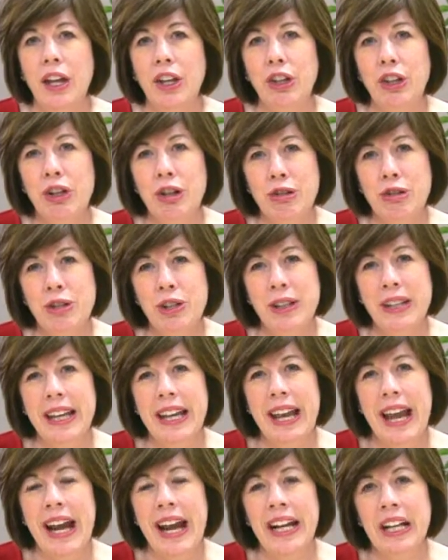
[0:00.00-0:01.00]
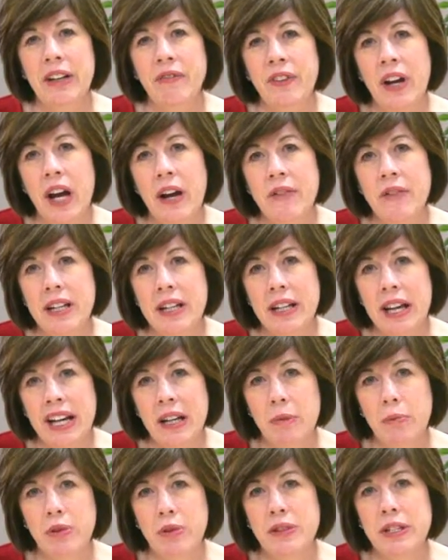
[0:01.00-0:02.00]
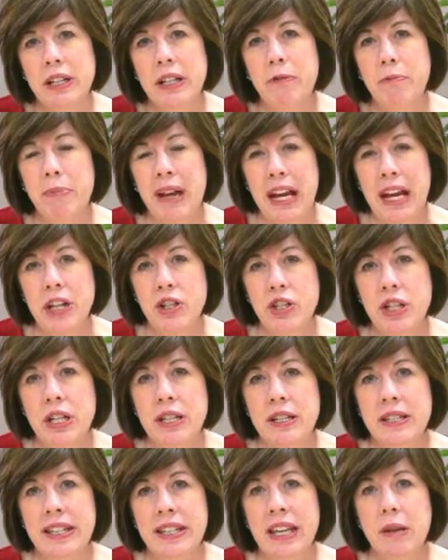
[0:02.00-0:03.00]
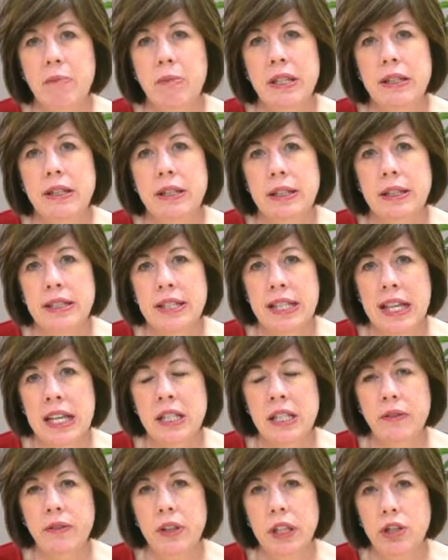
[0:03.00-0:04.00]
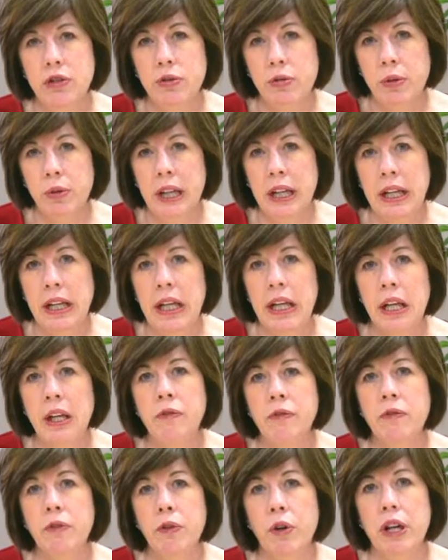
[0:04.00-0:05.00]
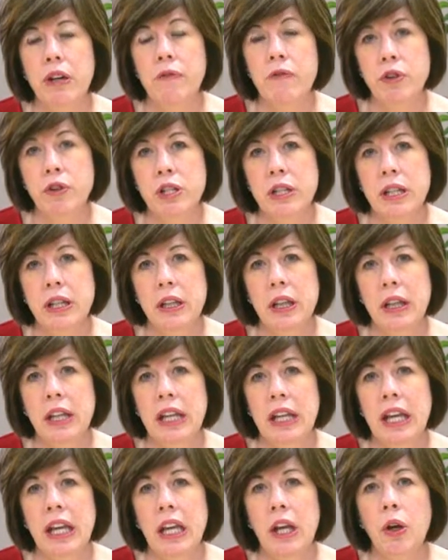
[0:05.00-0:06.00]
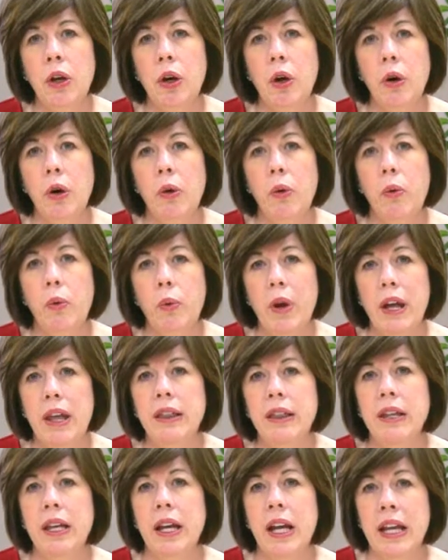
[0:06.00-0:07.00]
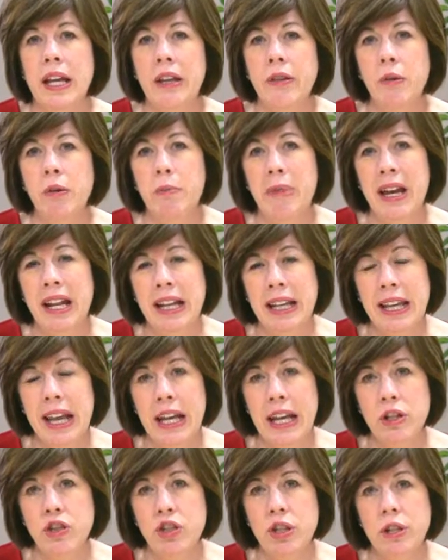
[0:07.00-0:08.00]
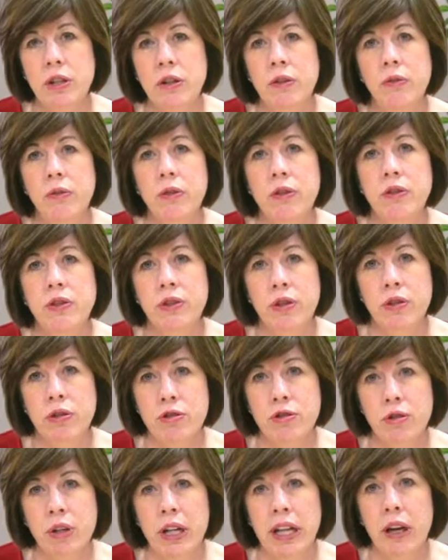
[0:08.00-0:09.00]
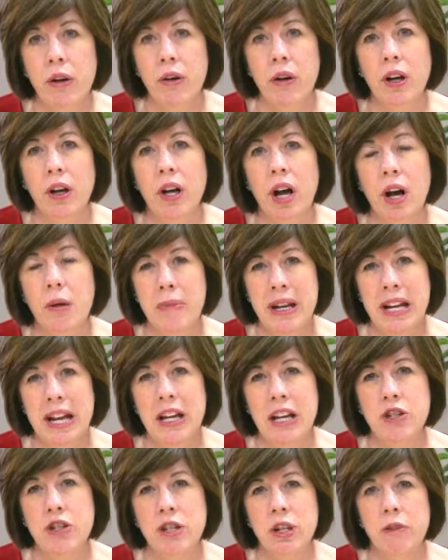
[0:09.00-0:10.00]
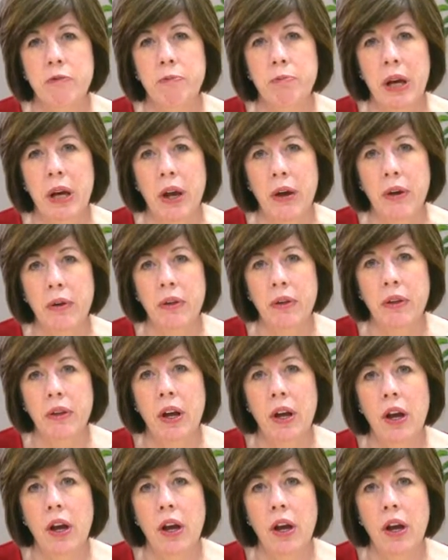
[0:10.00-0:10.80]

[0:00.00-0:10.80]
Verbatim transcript: Usually, eighty-five to ninety percent of patients can be successfully treated for infertility with either medication or surgery or a combination of both.